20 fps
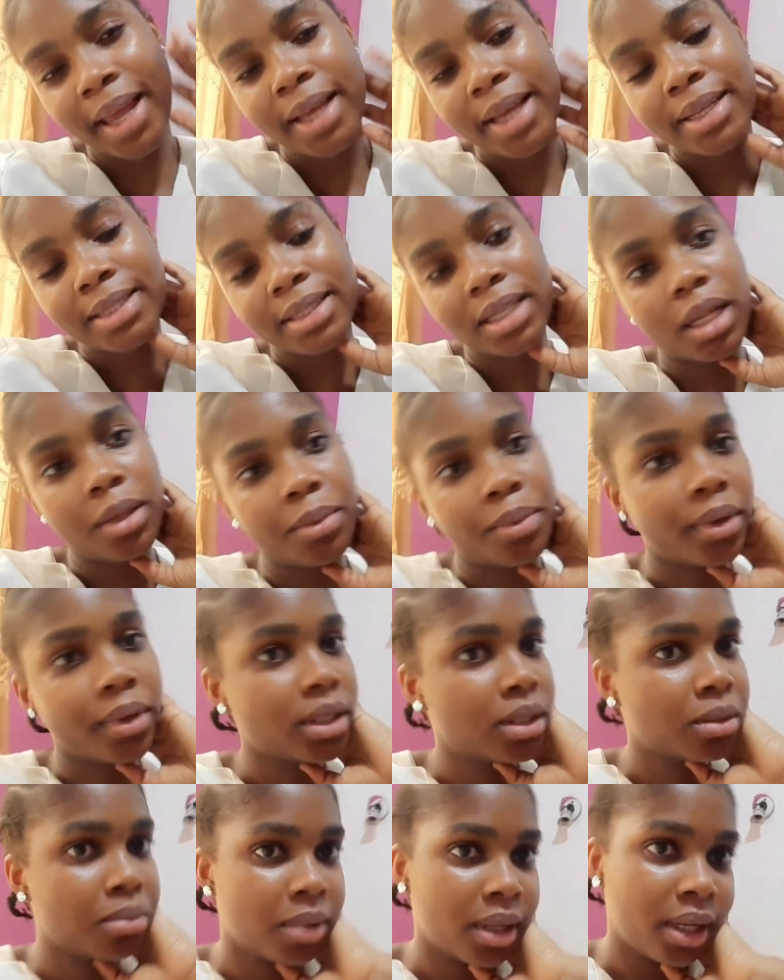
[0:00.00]

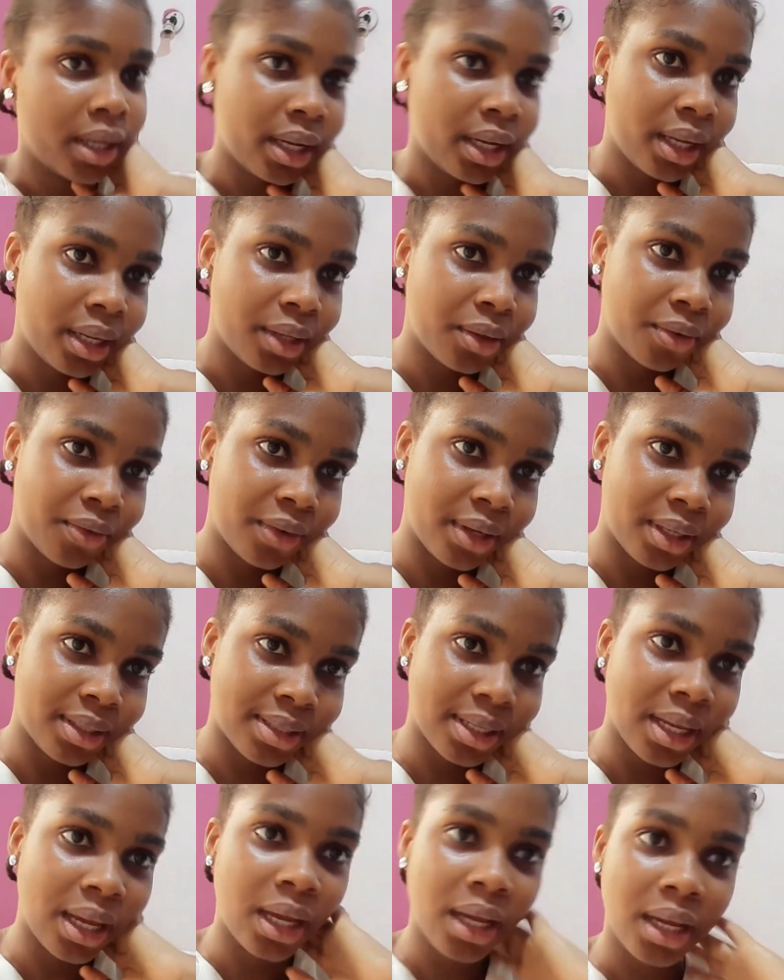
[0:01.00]
Celebrate my end of
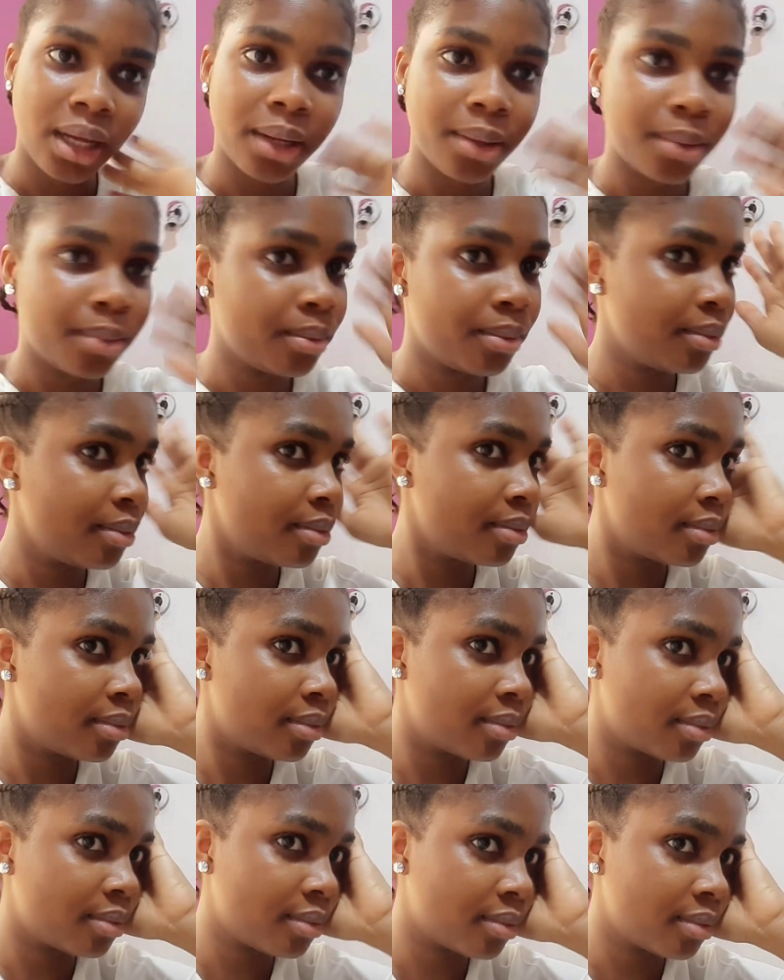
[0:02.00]
exam.
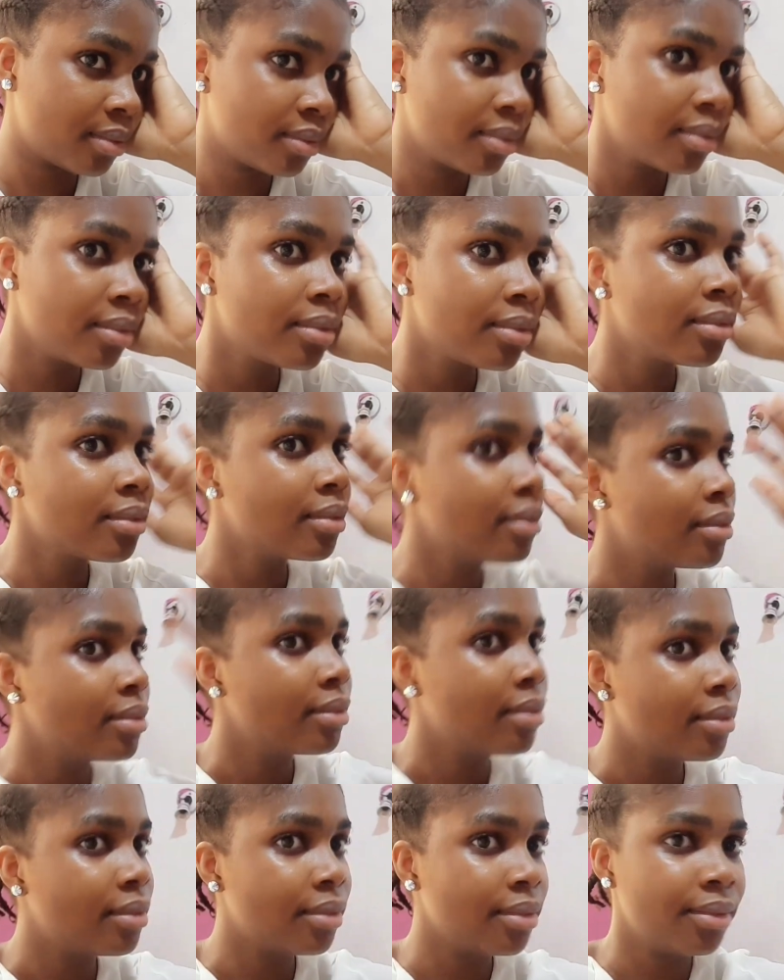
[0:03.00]

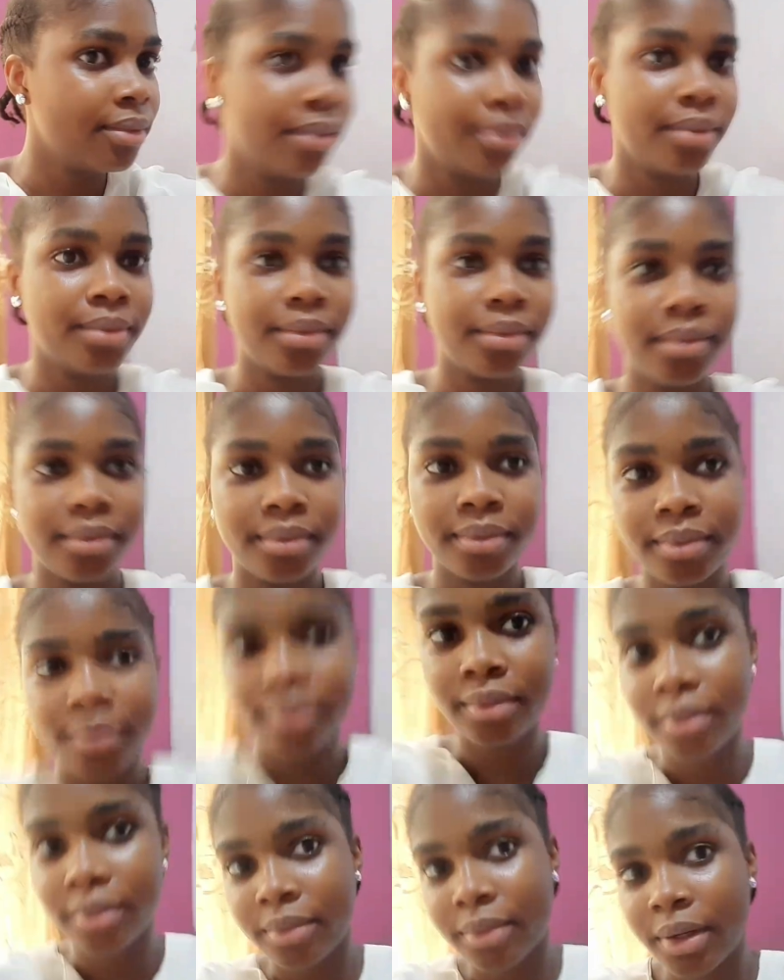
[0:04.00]
I
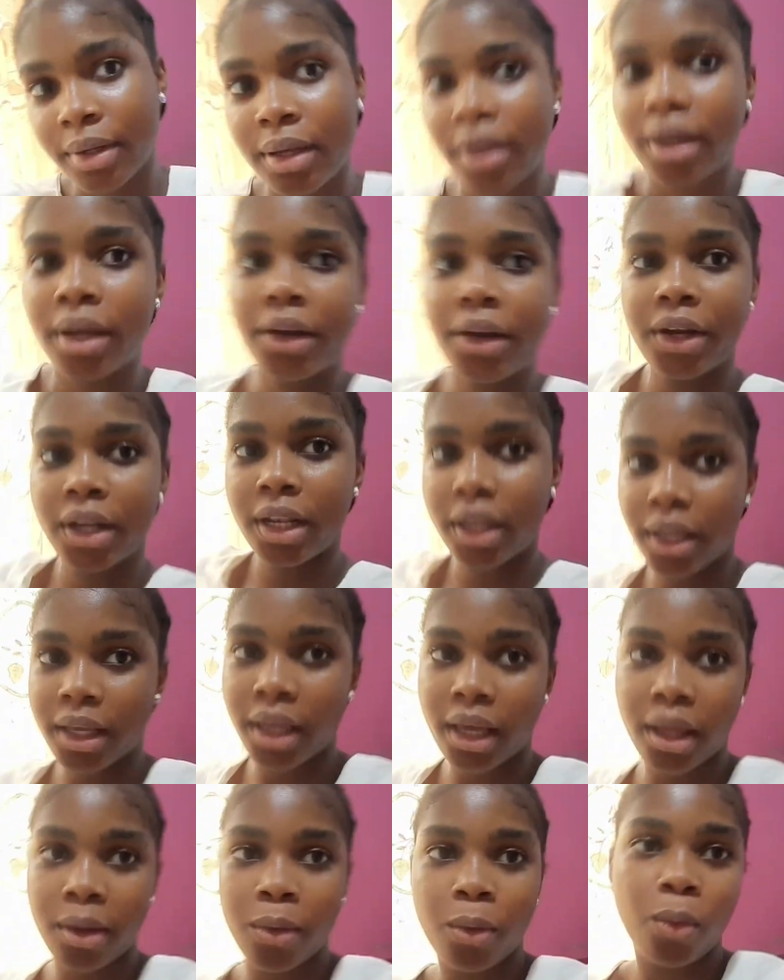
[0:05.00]
really
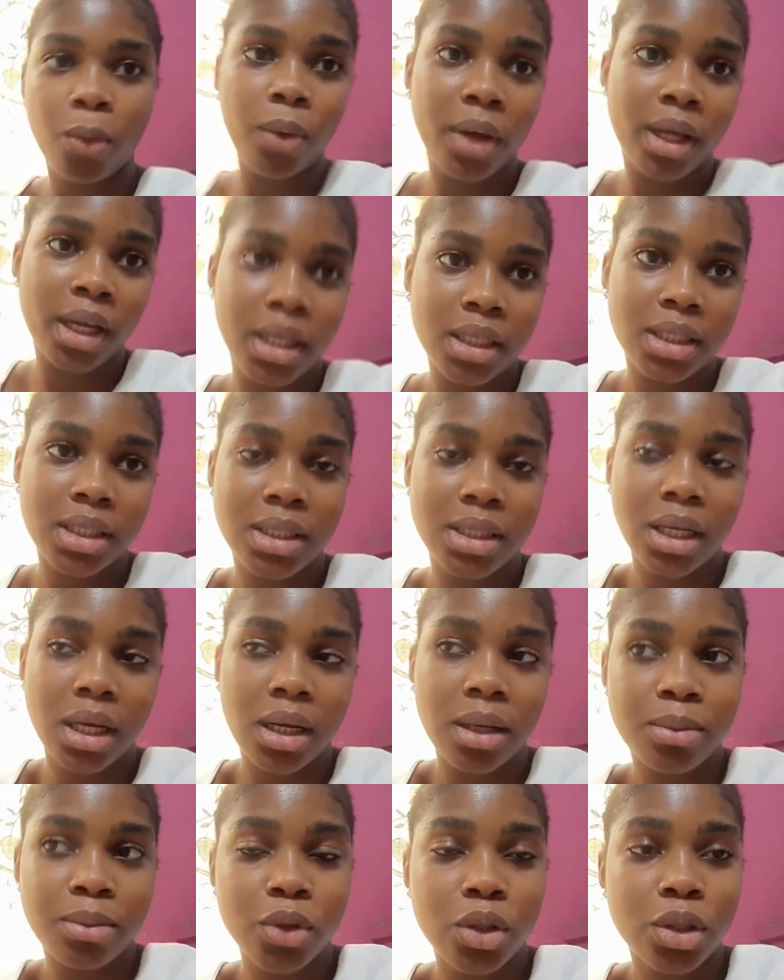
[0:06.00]
can't wait.
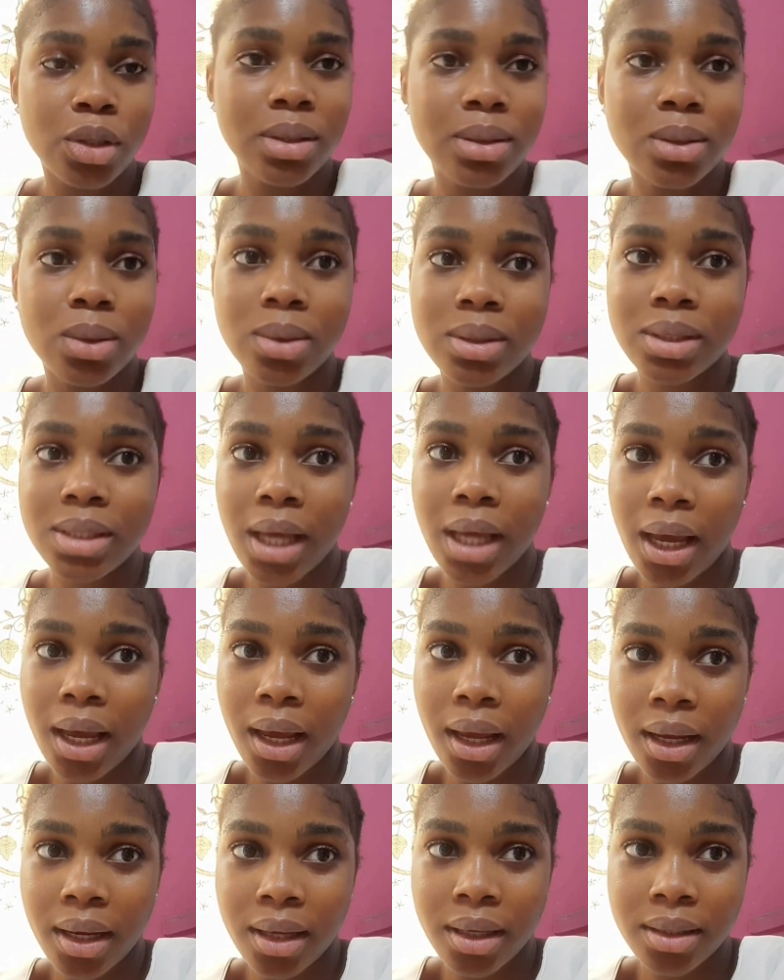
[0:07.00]
I'm just so
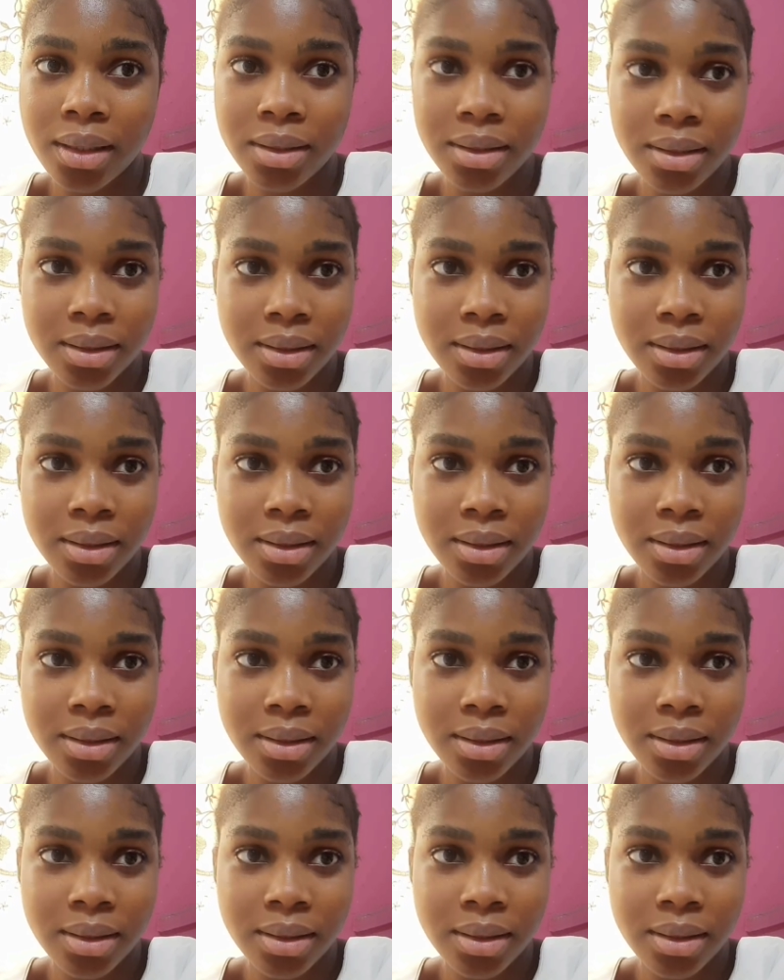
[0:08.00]
tired.